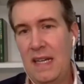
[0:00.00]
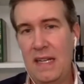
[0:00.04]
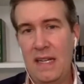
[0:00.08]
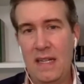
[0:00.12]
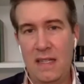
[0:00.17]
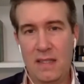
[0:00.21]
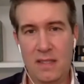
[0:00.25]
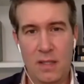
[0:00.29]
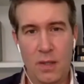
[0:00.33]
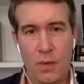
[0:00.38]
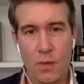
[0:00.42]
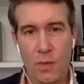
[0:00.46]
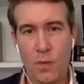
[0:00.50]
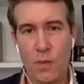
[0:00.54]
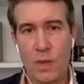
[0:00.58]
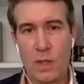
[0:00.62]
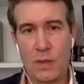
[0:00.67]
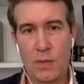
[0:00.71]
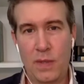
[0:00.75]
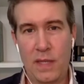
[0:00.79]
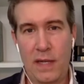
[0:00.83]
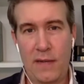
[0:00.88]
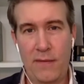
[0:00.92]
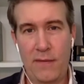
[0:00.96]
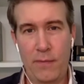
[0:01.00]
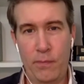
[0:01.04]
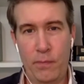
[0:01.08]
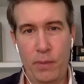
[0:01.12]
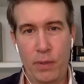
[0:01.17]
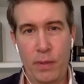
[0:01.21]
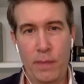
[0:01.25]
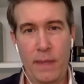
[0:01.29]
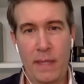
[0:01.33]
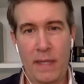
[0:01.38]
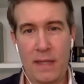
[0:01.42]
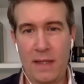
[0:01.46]
And so once we kind of
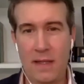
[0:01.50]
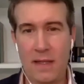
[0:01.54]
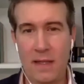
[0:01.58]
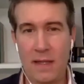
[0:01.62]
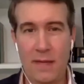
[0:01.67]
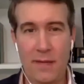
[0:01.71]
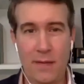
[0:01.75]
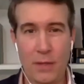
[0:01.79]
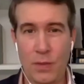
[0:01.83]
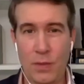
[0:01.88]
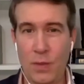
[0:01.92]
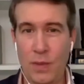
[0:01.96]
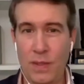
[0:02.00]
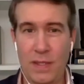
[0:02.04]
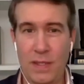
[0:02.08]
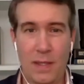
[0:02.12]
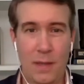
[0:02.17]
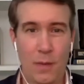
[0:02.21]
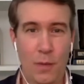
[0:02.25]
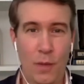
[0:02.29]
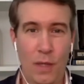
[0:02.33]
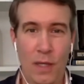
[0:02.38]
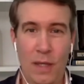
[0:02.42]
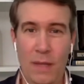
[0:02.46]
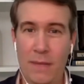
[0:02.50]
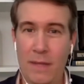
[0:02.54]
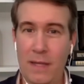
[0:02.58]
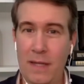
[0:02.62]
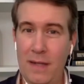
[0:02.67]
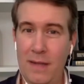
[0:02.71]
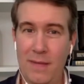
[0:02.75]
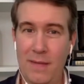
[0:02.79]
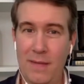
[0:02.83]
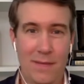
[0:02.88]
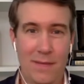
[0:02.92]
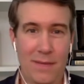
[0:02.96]
pulled back the coverage, we said, oh, wait a minute,
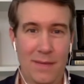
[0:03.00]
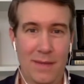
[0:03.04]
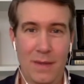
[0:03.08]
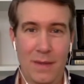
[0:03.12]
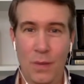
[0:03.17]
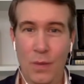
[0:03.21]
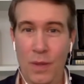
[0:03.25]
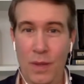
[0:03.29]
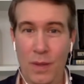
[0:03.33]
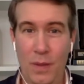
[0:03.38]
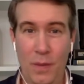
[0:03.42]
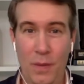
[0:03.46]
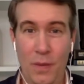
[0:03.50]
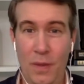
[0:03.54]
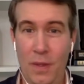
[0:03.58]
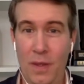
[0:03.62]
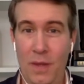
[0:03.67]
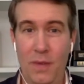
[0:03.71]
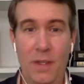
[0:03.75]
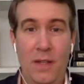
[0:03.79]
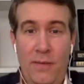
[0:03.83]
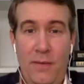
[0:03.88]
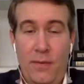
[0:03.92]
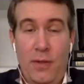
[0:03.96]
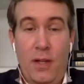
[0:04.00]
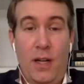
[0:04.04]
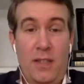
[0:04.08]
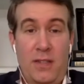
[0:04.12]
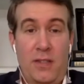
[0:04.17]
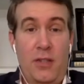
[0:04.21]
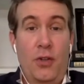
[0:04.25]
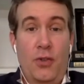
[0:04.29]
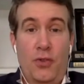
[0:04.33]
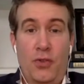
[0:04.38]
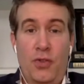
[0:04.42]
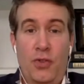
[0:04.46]
we don't, you've
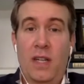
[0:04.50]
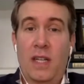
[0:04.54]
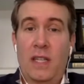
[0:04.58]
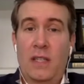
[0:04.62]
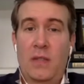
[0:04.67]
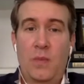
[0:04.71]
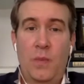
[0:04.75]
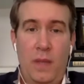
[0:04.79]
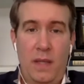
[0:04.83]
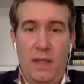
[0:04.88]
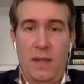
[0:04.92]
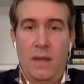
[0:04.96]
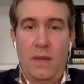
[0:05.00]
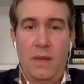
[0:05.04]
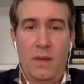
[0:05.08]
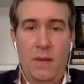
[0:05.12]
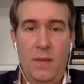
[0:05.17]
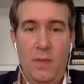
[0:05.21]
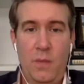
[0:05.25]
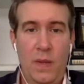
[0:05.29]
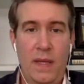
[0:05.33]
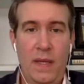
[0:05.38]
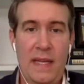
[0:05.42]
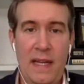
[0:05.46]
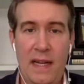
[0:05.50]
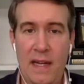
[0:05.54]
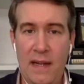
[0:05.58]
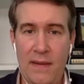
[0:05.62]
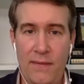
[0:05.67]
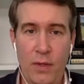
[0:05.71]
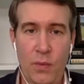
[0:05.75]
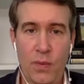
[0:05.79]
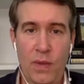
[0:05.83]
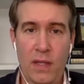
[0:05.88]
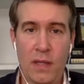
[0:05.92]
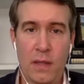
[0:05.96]
lost our trust. We can't
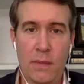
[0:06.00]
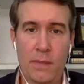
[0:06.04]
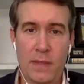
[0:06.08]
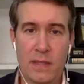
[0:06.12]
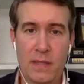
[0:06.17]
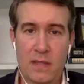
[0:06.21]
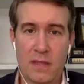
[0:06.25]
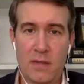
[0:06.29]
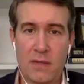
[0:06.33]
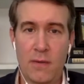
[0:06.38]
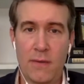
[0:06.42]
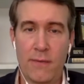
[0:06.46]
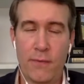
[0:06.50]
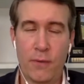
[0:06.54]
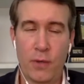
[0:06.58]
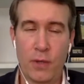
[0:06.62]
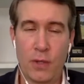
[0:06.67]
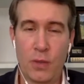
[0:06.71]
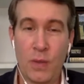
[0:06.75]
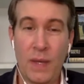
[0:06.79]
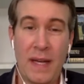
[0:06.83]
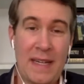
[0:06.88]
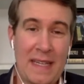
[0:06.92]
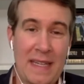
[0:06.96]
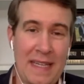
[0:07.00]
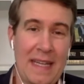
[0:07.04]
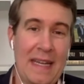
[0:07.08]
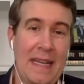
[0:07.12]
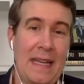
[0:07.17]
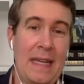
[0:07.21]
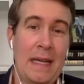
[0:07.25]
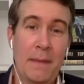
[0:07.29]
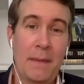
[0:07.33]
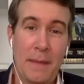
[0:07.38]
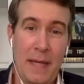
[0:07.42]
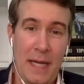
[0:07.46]
have you running the business going forward. So we had to get
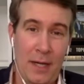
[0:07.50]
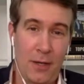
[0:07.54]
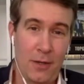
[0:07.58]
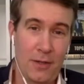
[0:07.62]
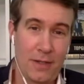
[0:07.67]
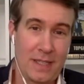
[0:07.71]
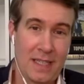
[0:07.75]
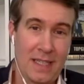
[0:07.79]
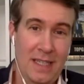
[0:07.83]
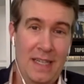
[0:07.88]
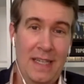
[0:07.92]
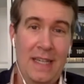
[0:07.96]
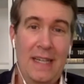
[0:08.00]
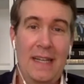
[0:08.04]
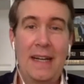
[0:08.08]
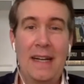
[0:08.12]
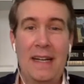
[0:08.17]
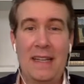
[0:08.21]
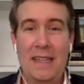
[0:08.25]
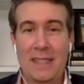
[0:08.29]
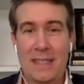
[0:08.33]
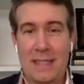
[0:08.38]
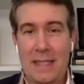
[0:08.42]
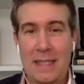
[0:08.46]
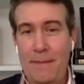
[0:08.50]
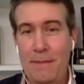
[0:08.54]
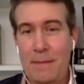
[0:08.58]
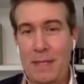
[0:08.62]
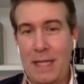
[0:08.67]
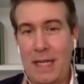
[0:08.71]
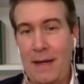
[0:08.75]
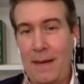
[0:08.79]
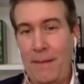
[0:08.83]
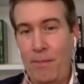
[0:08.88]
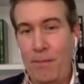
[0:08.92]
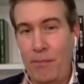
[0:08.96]
him out. At the same
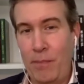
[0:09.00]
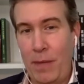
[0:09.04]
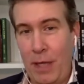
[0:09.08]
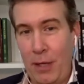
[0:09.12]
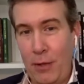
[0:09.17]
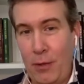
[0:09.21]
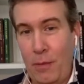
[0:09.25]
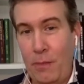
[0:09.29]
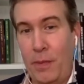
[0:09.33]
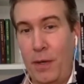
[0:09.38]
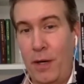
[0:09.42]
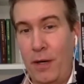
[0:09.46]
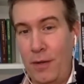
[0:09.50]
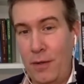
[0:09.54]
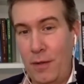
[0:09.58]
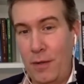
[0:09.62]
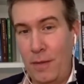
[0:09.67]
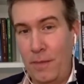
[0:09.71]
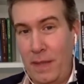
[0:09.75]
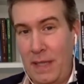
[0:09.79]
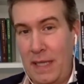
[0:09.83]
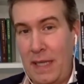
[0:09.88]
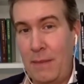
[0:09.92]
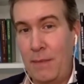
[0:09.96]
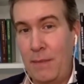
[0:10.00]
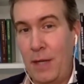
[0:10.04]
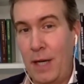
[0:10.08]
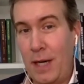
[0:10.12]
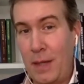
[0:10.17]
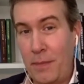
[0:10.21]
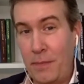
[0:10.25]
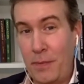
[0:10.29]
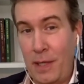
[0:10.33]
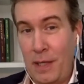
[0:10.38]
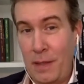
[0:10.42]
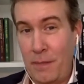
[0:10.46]
time, my other partner became the
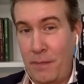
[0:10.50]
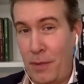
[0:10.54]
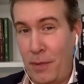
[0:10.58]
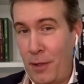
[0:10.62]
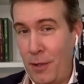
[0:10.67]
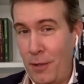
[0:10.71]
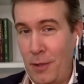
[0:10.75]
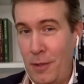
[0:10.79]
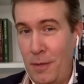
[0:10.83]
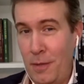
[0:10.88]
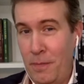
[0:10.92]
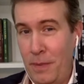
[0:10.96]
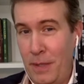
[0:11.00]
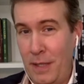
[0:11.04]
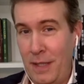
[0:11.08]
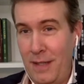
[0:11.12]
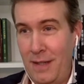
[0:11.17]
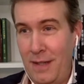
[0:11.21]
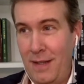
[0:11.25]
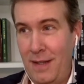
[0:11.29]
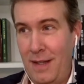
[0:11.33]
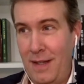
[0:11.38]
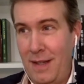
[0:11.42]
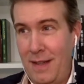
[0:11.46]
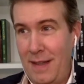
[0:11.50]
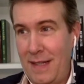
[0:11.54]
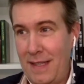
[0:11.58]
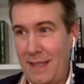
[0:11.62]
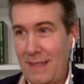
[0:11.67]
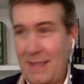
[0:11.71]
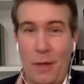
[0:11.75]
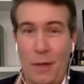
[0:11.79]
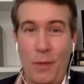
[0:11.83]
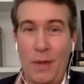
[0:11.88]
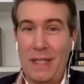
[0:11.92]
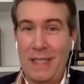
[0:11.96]
operating partner, but
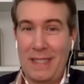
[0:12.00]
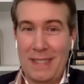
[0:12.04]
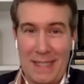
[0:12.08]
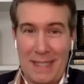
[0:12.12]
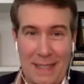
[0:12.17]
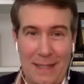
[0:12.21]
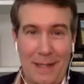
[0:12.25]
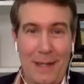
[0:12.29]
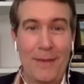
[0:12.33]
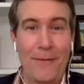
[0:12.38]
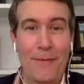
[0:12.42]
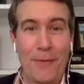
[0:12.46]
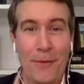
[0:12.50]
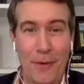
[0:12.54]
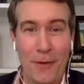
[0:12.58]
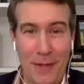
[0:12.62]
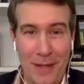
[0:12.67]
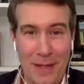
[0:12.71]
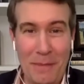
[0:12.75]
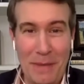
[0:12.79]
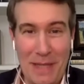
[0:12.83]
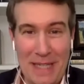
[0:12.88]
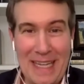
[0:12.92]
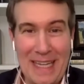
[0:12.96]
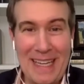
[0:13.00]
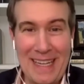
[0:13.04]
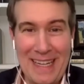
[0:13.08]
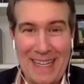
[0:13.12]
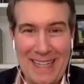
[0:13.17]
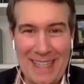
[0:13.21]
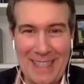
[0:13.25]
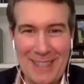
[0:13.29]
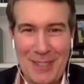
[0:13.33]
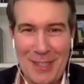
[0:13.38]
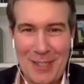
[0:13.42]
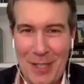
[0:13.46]
that's not what he signed up for in the
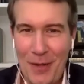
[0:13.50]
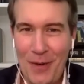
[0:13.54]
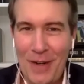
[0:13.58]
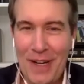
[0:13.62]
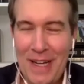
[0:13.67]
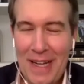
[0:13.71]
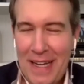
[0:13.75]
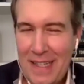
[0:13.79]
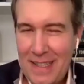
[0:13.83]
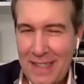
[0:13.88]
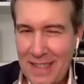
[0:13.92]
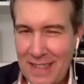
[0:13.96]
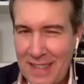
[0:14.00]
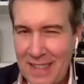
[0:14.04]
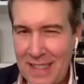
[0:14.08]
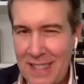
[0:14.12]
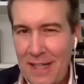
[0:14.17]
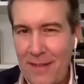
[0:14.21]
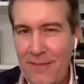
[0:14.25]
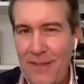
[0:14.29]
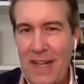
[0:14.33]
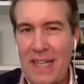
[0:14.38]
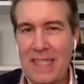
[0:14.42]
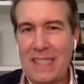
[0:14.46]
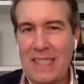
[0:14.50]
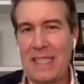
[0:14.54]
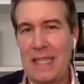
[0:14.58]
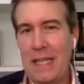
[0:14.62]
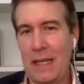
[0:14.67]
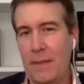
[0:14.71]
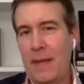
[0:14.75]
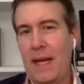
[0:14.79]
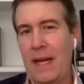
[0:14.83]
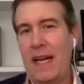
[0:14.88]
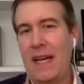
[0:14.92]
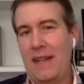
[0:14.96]
beginning. And so to incentivize
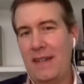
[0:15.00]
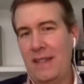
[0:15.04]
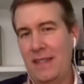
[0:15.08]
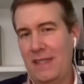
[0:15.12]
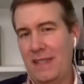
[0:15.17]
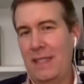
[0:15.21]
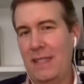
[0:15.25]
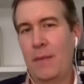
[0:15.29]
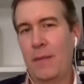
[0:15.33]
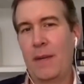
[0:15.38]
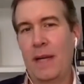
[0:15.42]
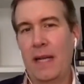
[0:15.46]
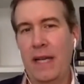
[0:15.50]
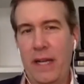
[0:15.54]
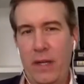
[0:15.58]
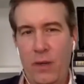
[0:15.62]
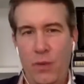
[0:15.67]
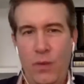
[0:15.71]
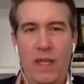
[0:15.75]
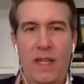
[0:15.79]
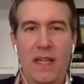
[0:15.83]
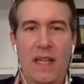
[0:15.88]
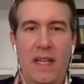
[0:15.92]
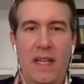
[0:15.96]
him, I had to sell my equity to